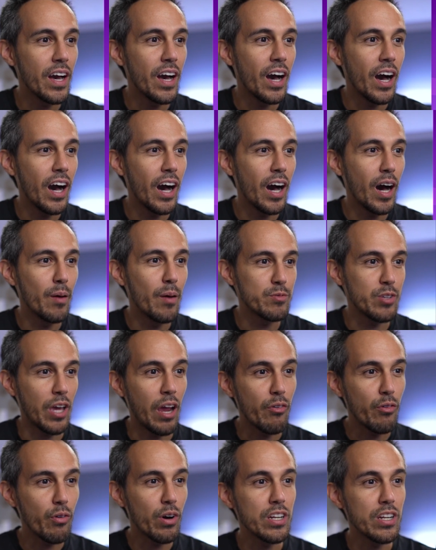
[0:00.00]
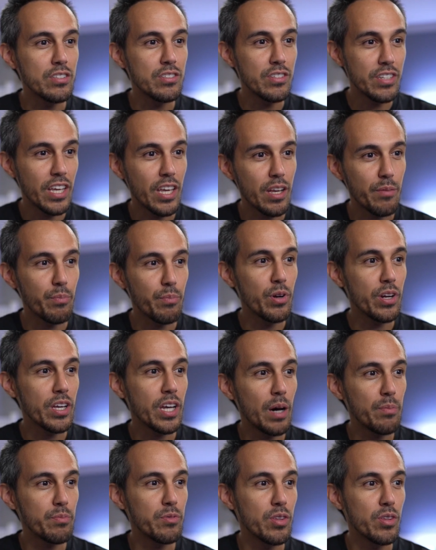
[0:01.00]
So everyone is unique. Booting
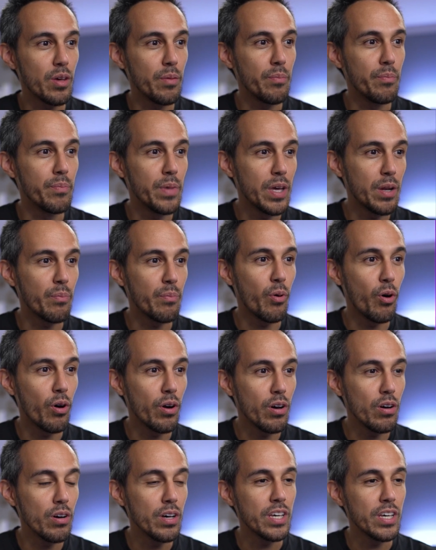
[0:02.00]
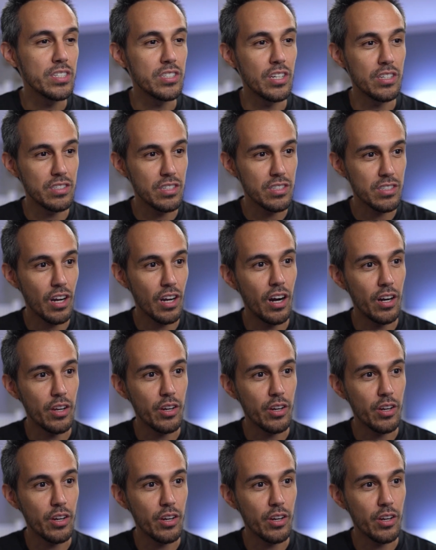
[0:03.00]
up to the Mint portal is just a start.